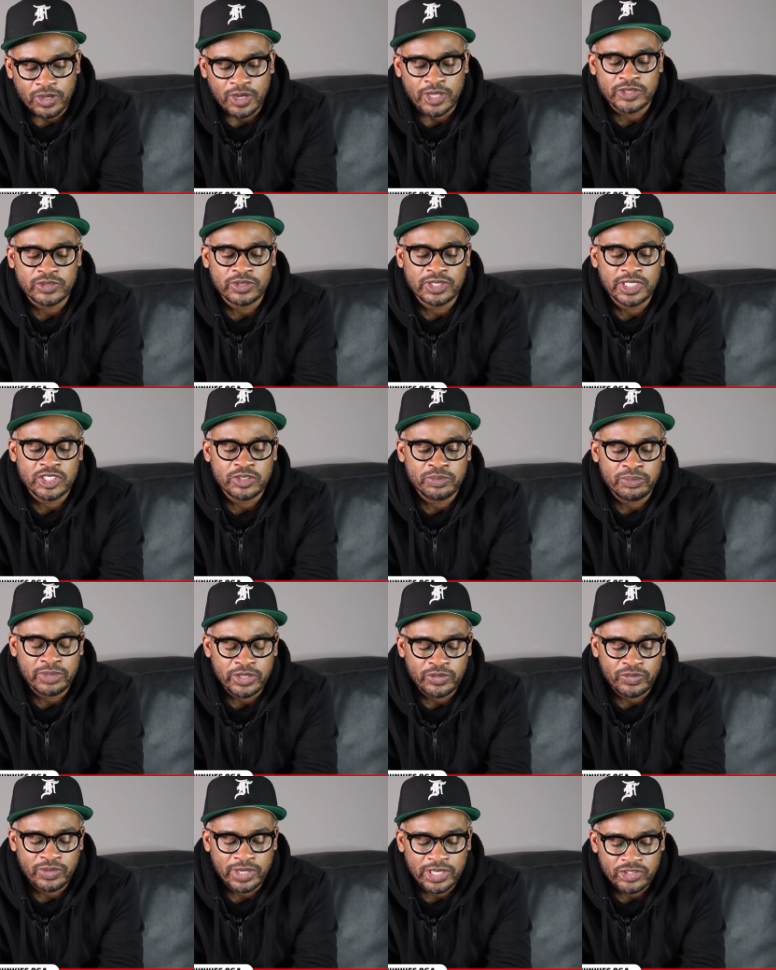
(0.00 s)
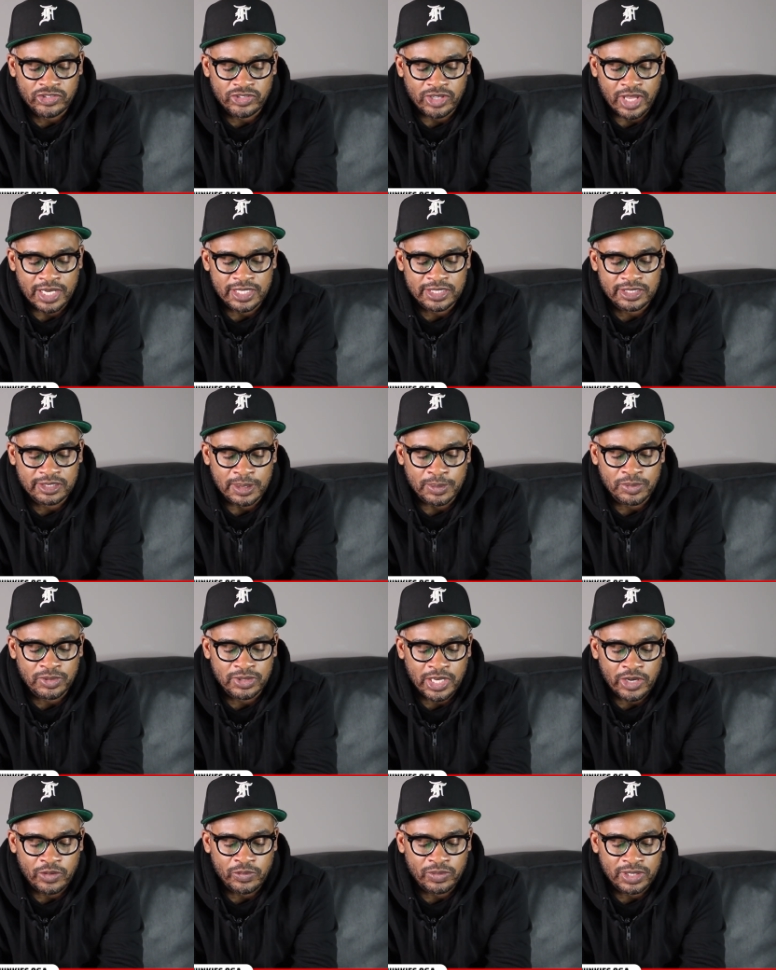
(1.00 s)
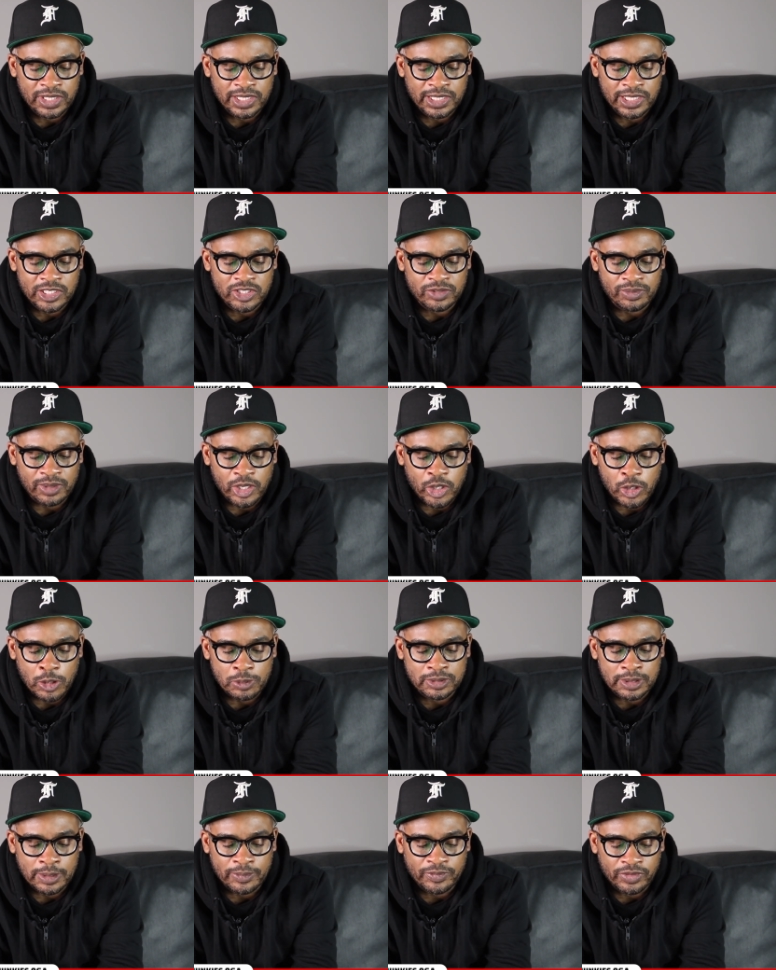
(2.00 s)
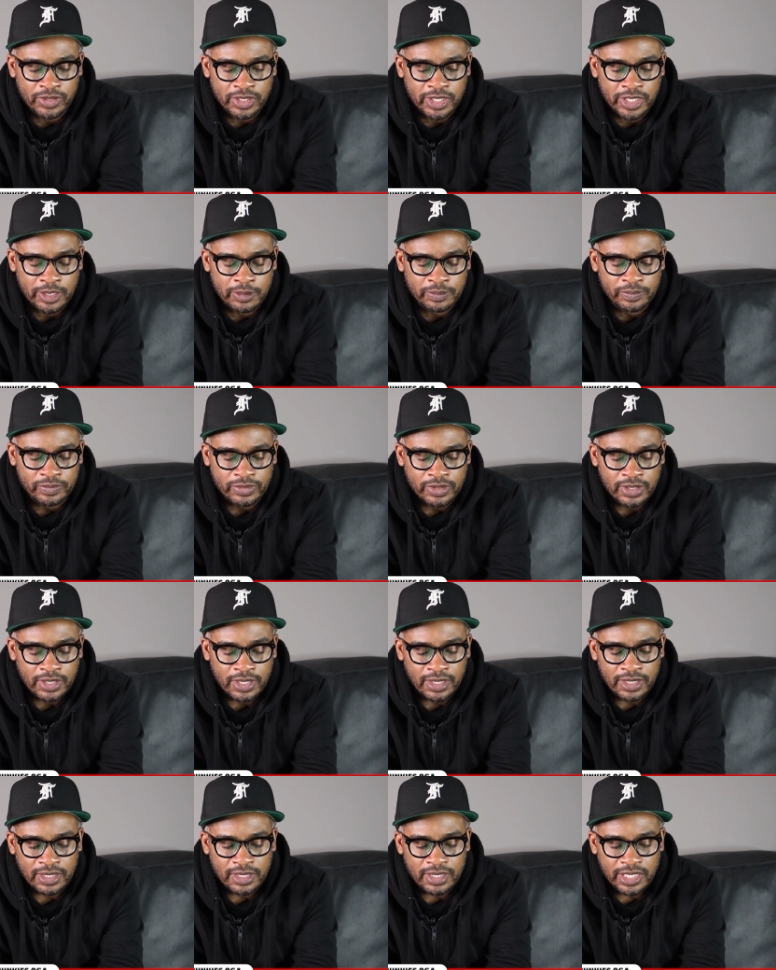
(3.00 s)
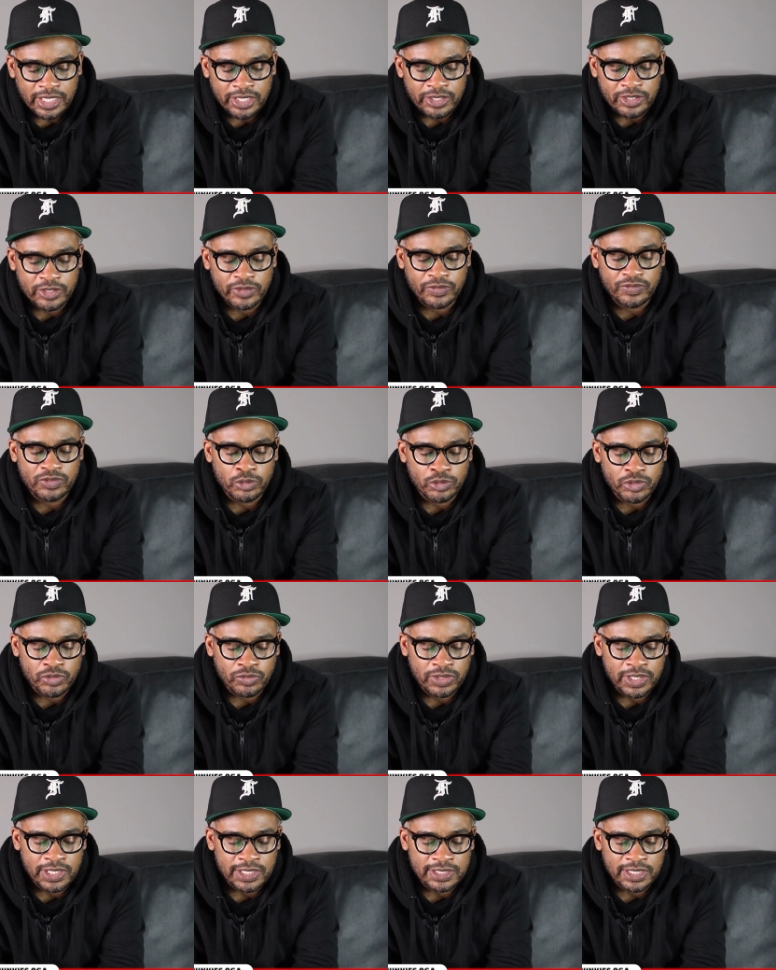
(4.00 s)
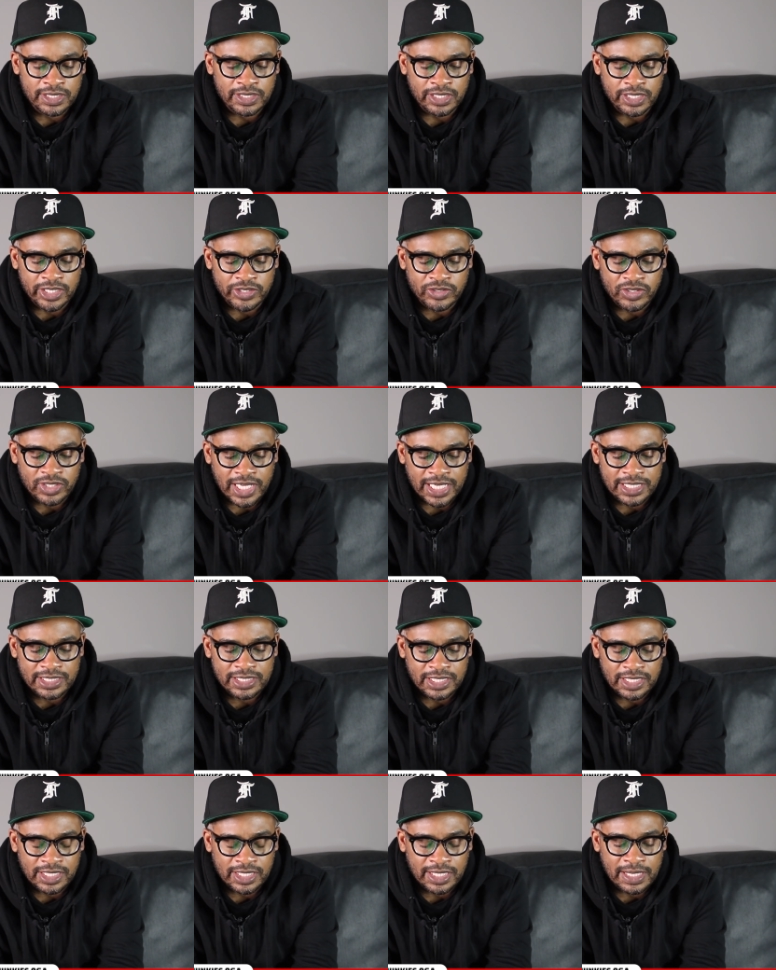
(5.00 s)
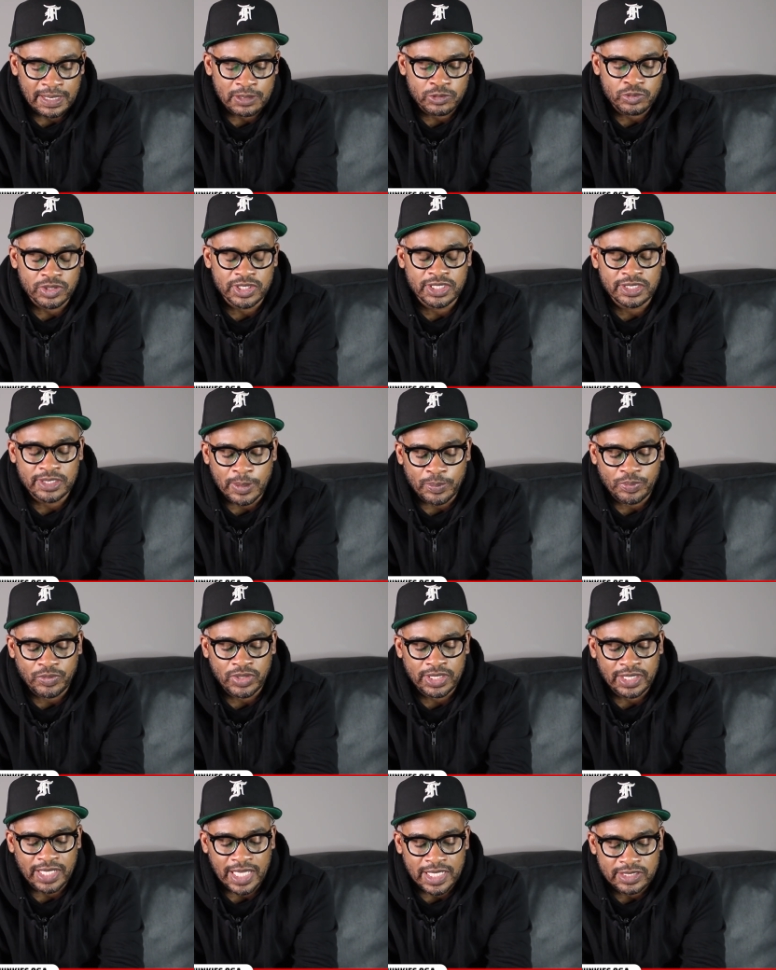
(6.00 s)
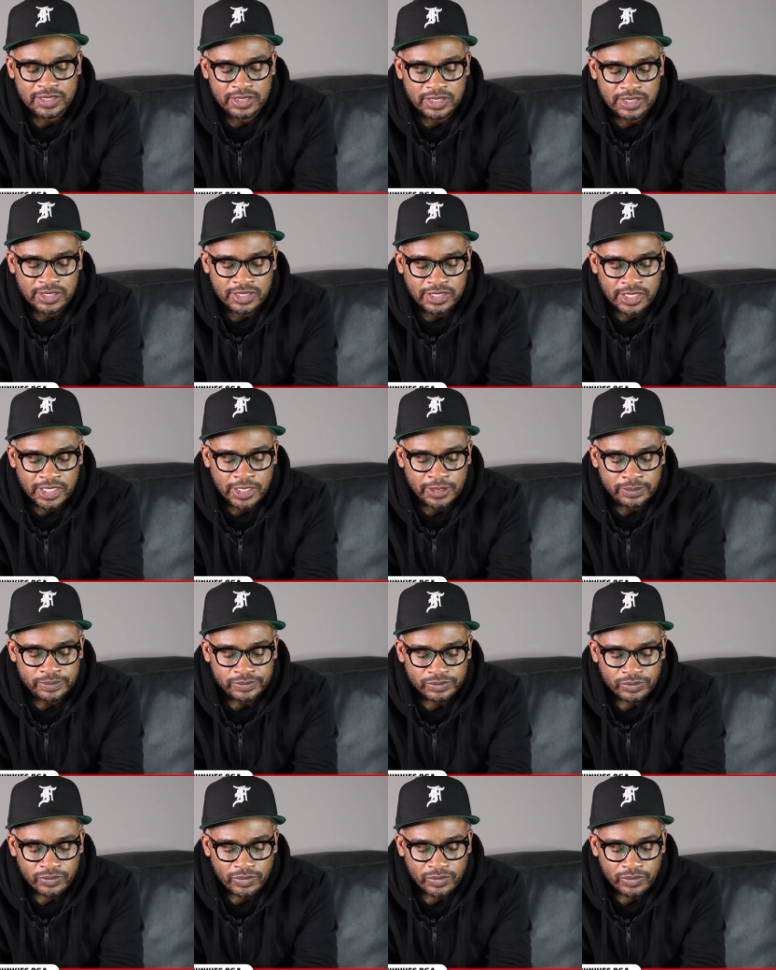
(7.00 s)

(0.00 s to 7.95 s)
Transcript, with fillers: Also, his mid-range shot is something that really gets my hopes up for him. Hitting a few threes in the under nineteen games was something nice to see.